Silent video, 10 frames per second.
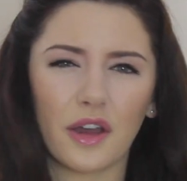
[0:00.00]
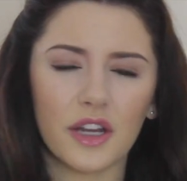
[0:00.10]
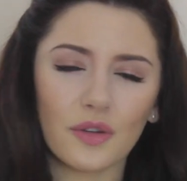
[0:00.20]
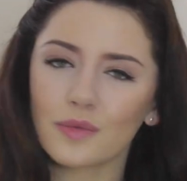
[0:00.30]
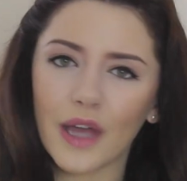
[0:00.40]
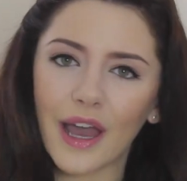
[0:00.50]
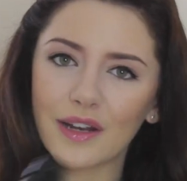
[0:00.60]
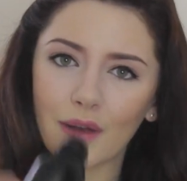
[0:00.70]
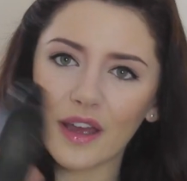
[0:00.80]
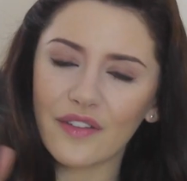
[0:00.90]

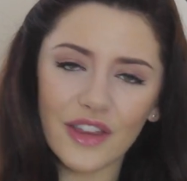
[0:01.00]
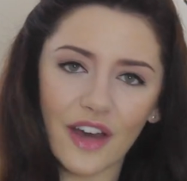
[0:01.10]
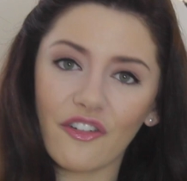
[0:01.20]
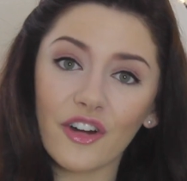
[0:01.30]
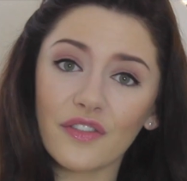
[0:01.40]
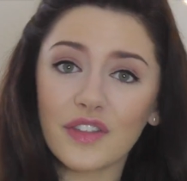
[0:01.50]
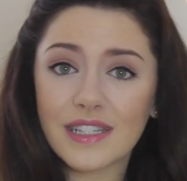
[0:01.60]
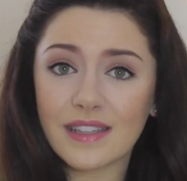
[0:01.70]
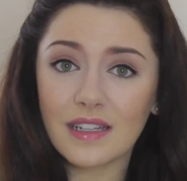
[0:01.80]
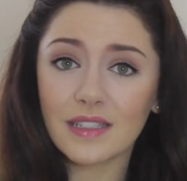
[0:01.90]
I'm not even that fond of the
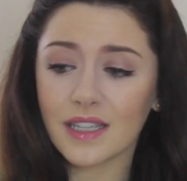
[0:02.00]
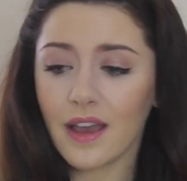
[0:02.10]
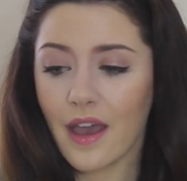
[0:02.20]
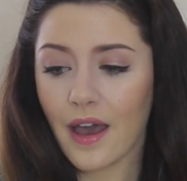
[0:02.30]
scent,